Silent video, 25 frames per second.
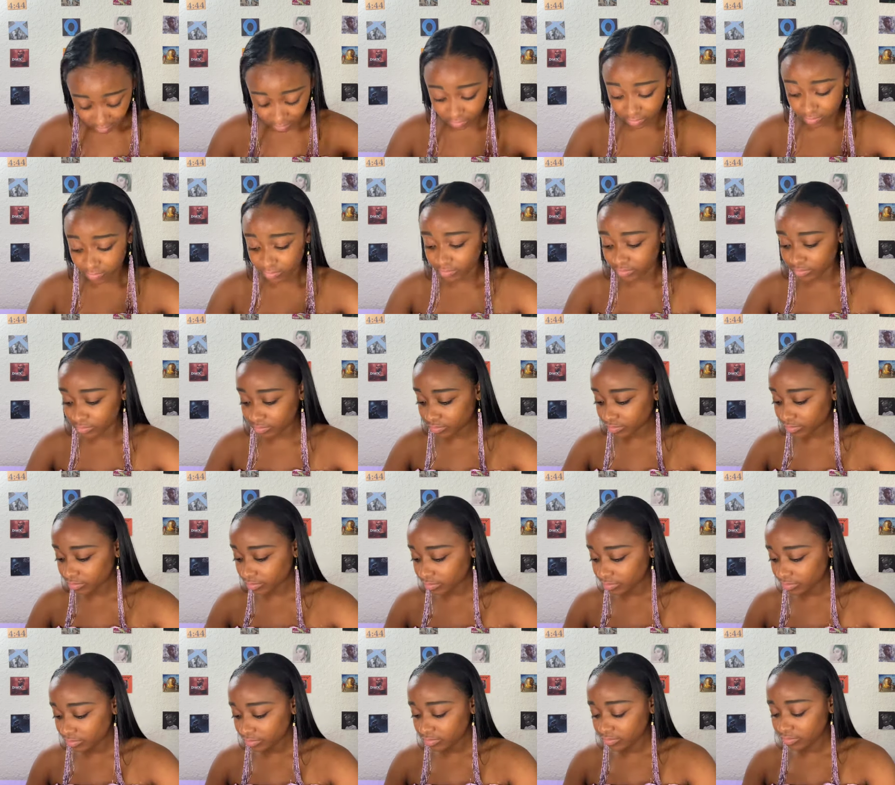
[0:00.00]

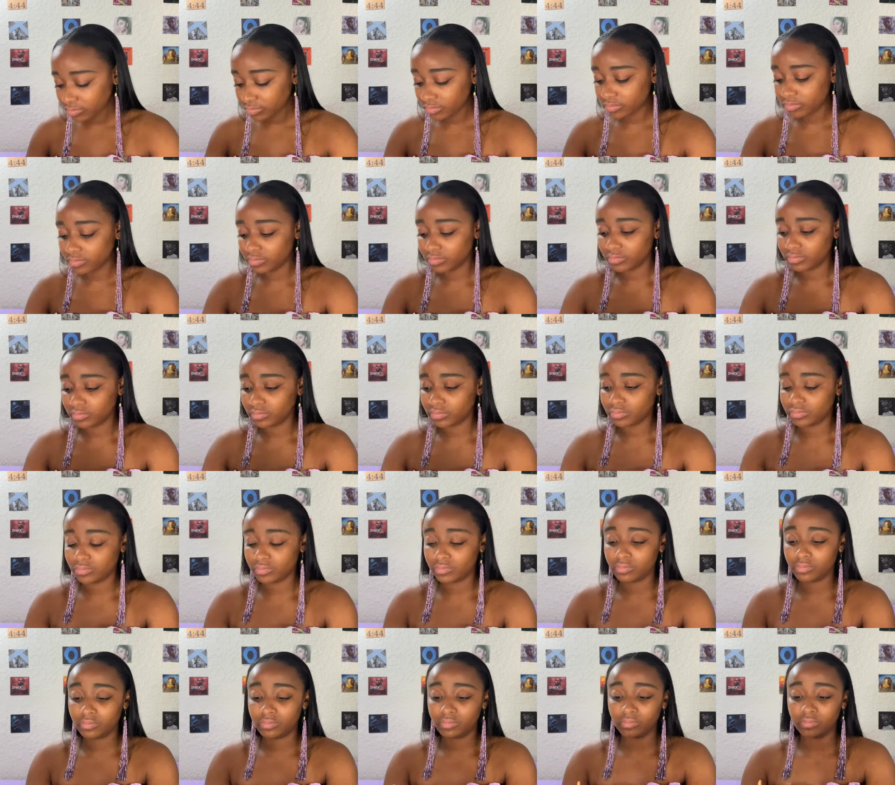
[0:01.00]

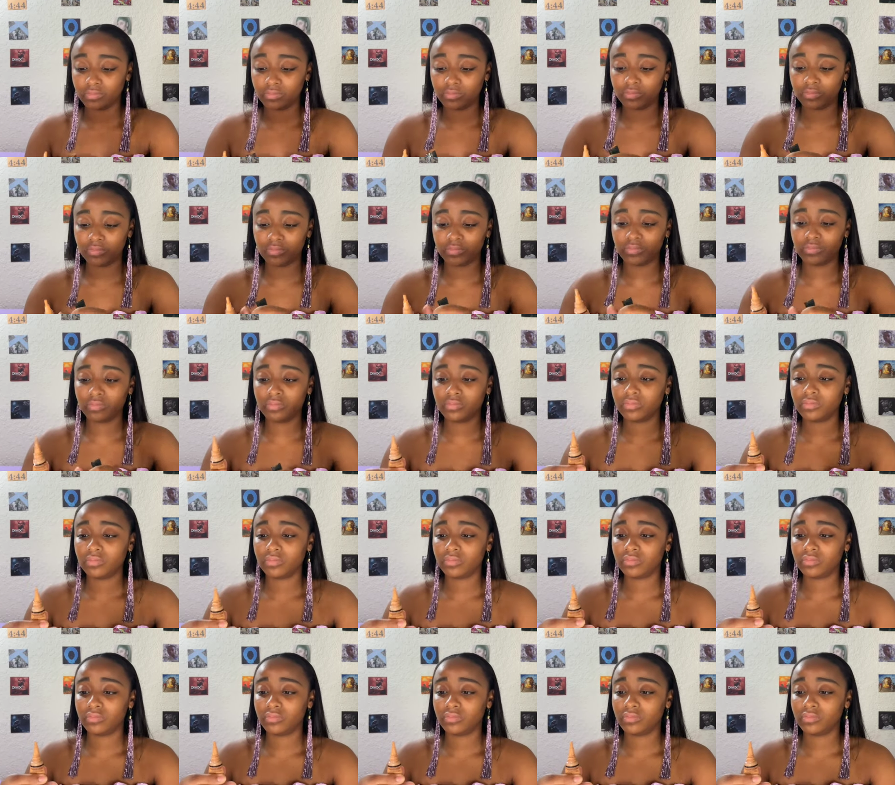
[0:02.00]

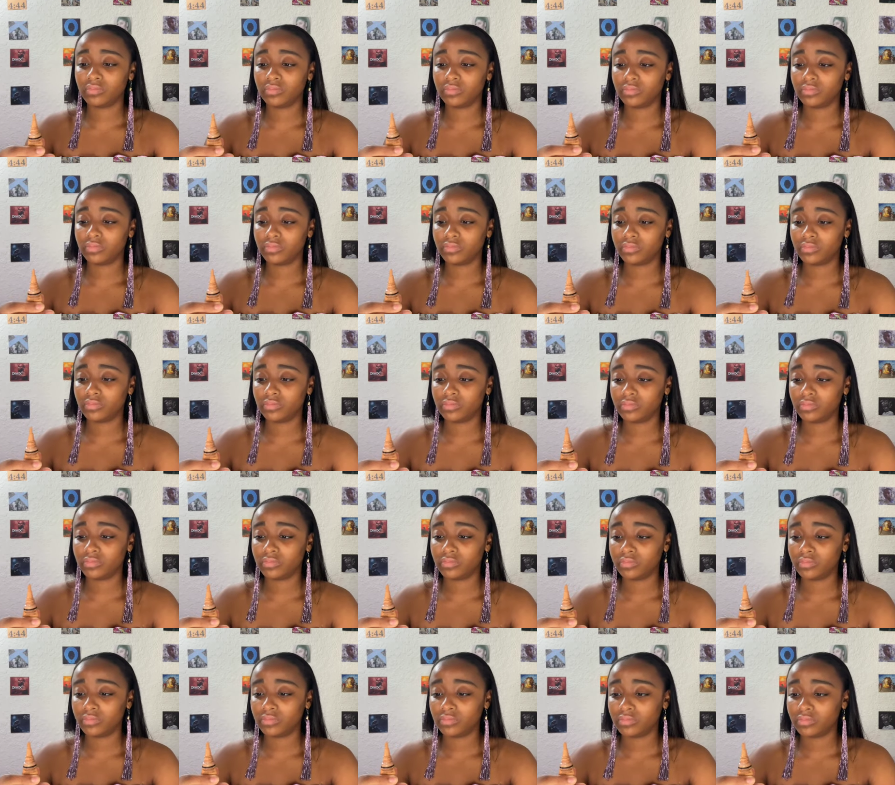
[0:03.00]

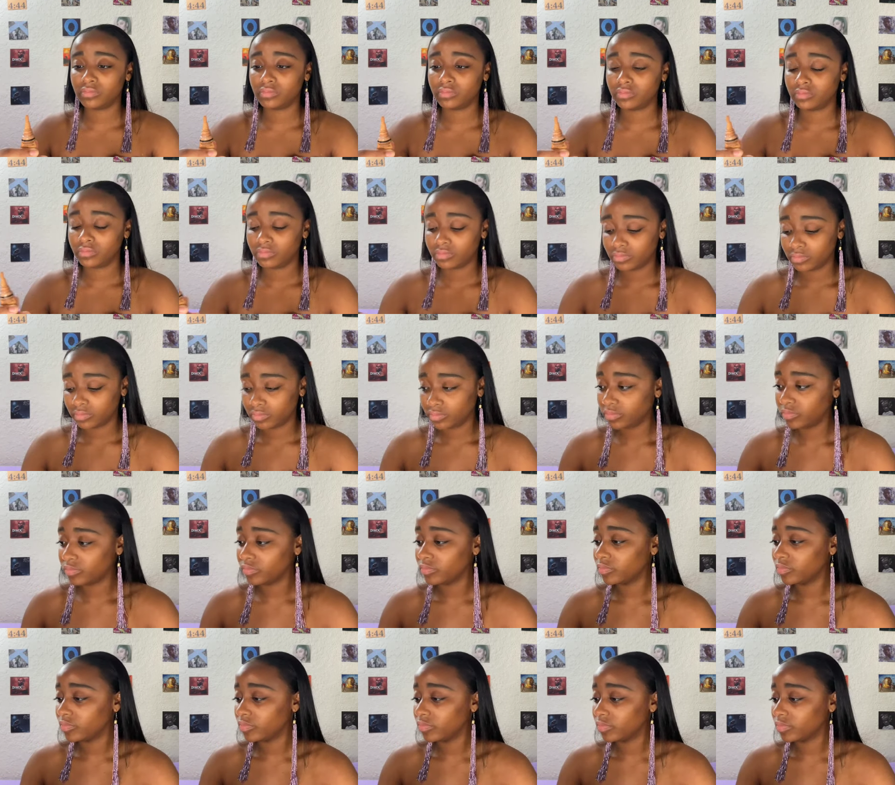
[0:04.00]

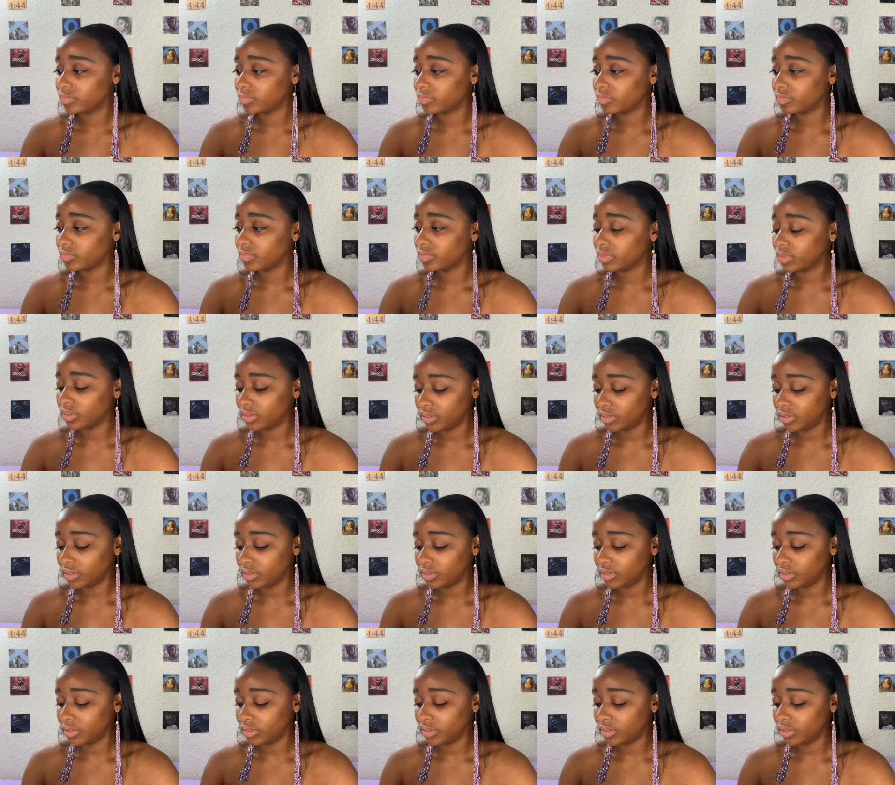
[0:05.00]
(silence)